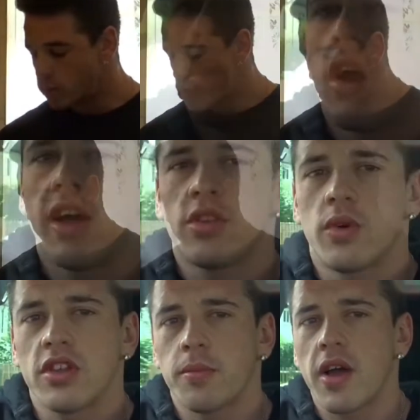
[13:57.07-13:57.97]
Alright, so
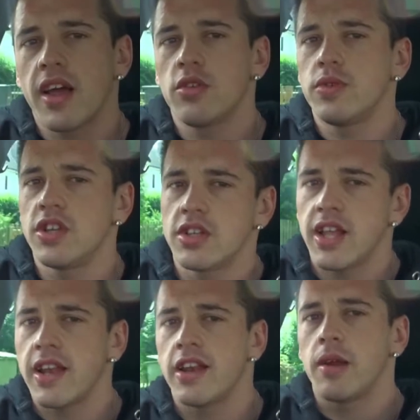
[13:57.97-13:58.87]
what's up, guys? We're just
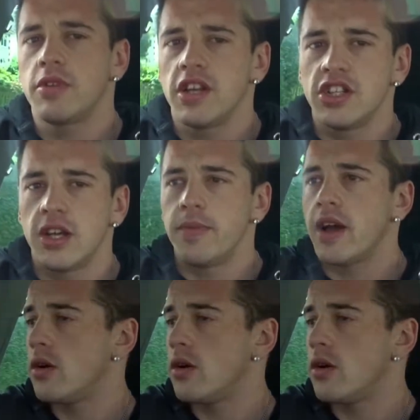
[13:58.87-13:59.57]
heading up to the gym now.